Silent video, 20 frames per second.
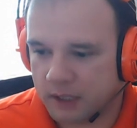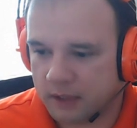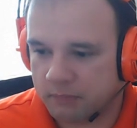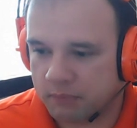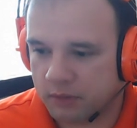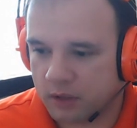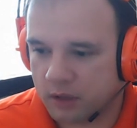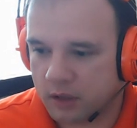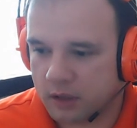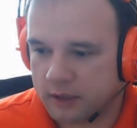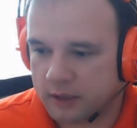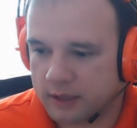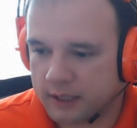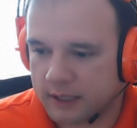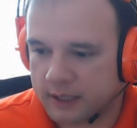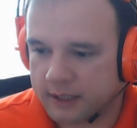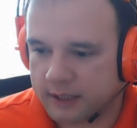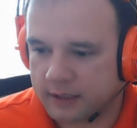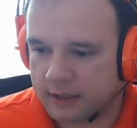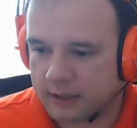blog
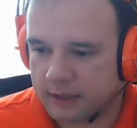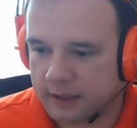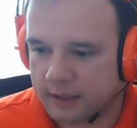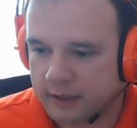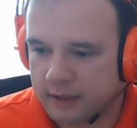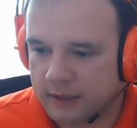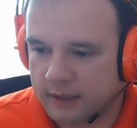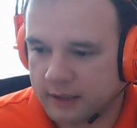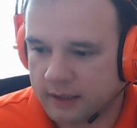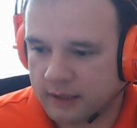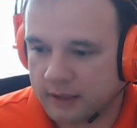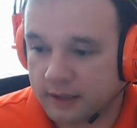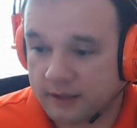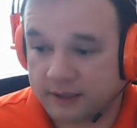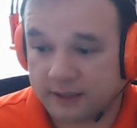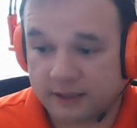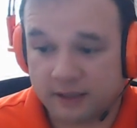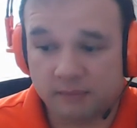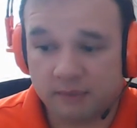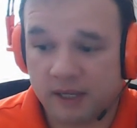that
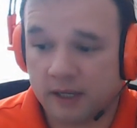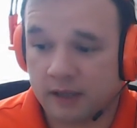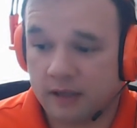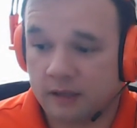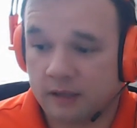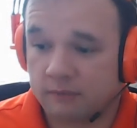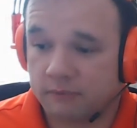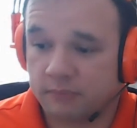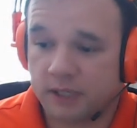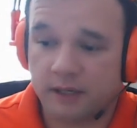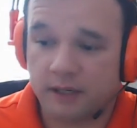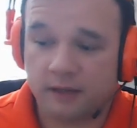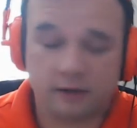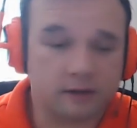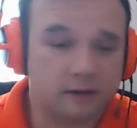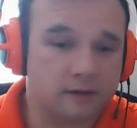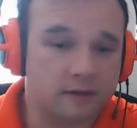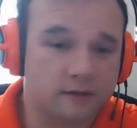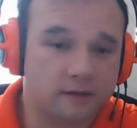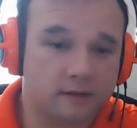somehow
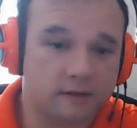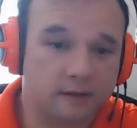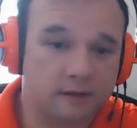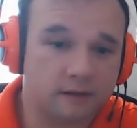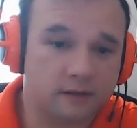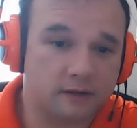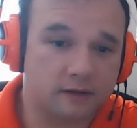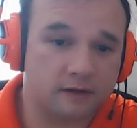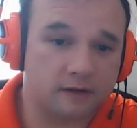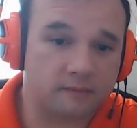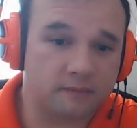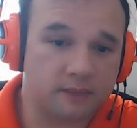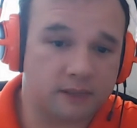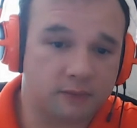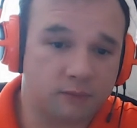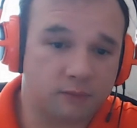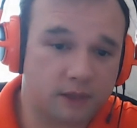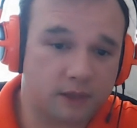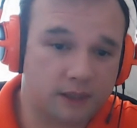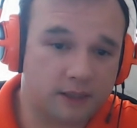Peter Donker, in
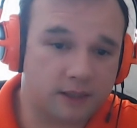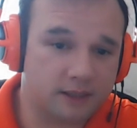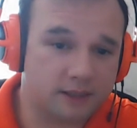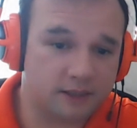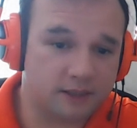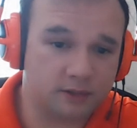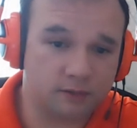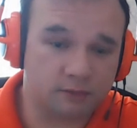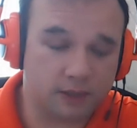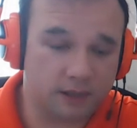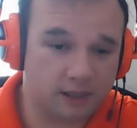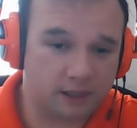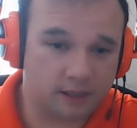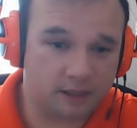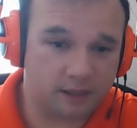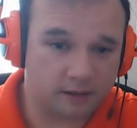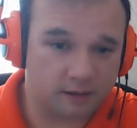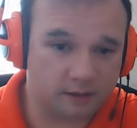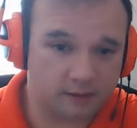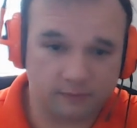between his
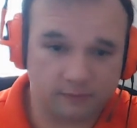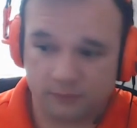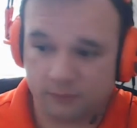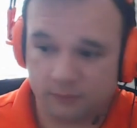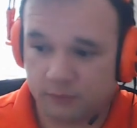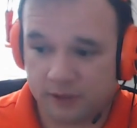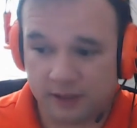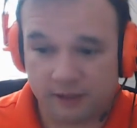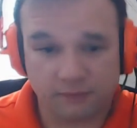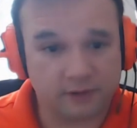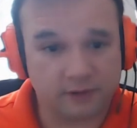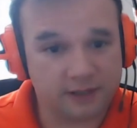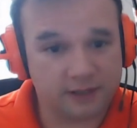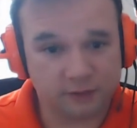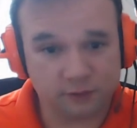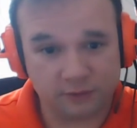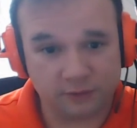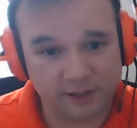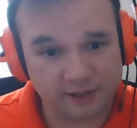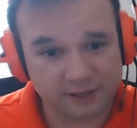drinking of whatever he
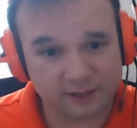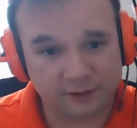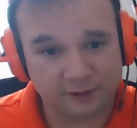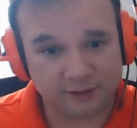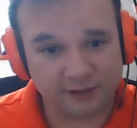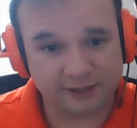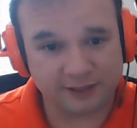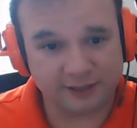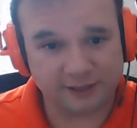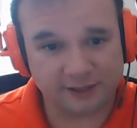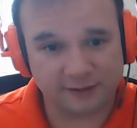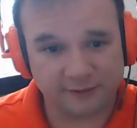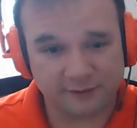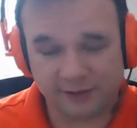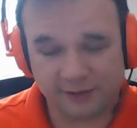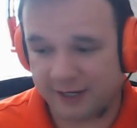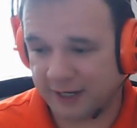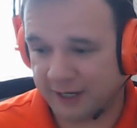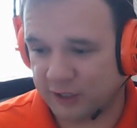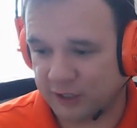drinks on his
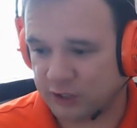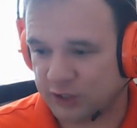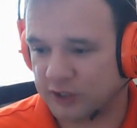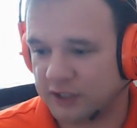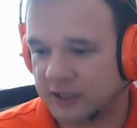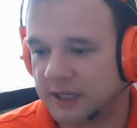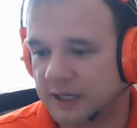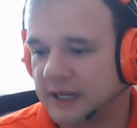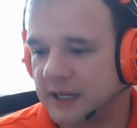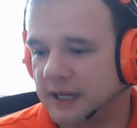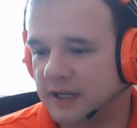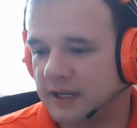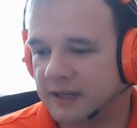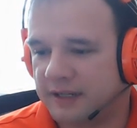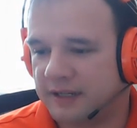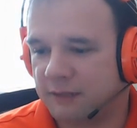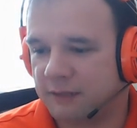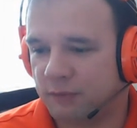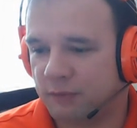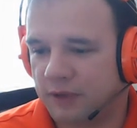vacation,
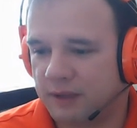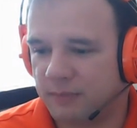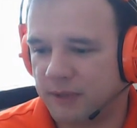he